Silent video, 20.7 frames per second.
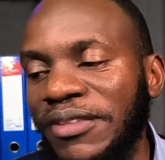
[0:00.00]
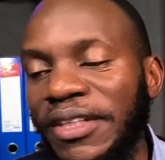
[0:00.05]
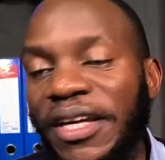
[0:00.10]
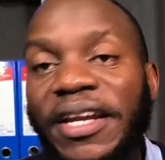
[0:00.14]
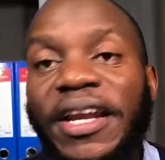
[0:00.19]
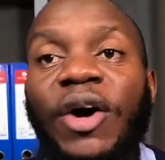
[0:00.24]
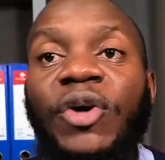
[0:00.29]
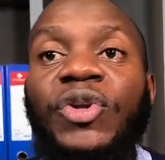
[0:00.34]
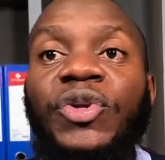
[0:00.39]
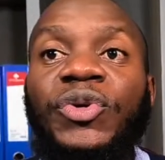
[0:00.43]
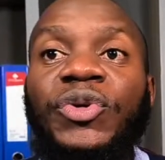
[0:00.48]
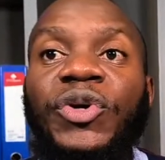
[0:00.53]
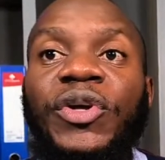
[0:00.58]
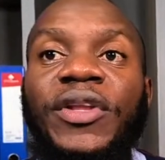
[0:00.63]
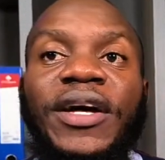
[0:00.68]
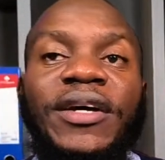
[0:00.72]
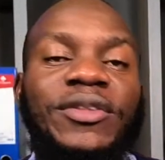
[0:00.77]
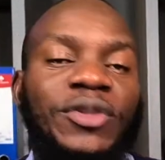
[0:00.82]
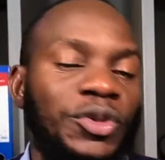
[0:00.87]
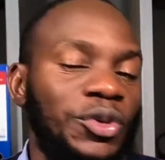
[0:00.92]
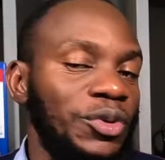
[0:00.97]
Now, do you know
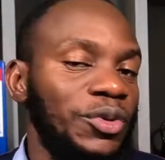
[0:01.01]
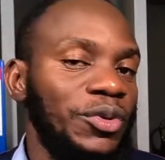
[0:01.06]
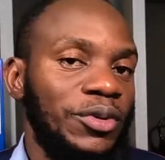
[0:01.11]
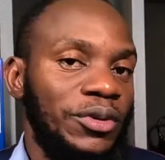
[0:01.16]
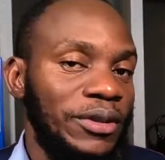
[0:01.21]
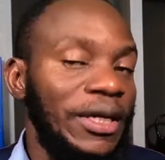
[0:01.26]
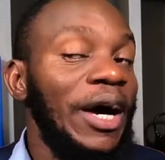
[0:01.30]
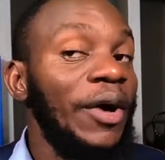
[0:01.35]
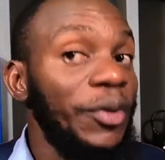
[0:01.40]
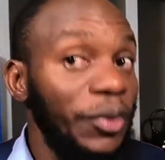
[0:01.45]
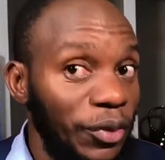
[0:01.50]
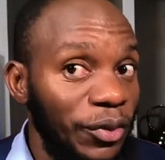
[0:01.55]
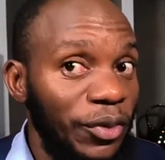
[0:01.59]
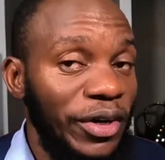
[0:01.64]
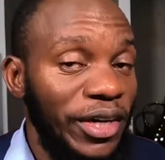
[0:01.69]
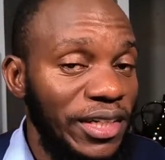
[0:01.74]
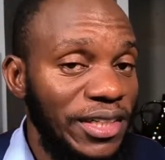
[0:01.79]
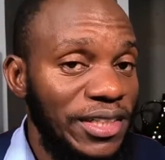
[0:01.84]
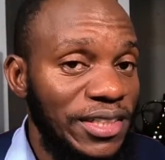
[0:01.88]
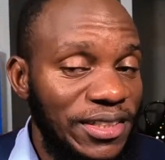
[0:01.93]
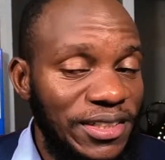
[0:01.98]
that? Now you know,
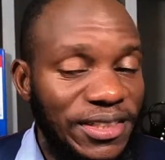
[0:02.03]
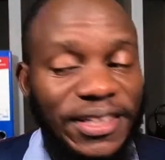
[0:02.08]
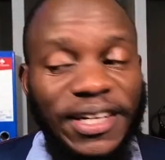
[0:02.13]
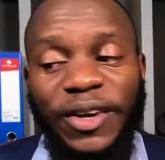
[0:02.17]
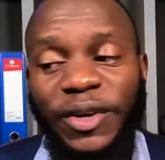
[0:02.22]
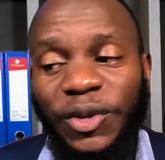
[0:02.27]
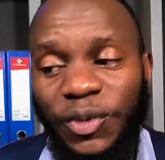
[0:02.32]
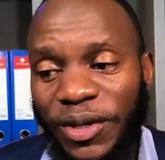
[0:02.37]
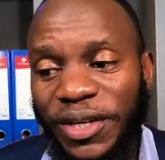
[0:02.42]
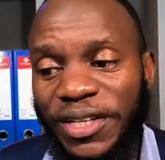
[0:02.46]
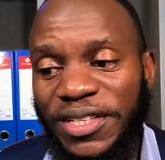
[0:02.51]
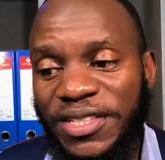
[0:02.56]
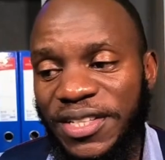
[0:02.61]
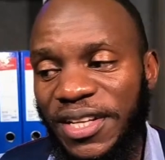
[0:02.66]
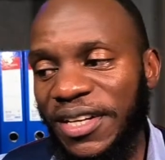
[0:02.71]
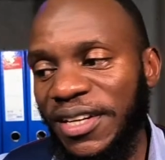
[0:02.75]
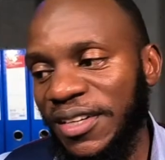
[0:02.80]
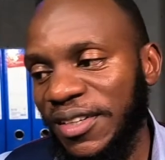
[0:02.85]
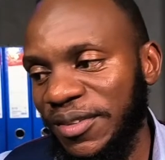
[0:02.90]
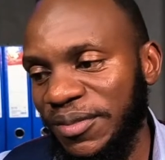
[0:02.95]
right? Now you understand.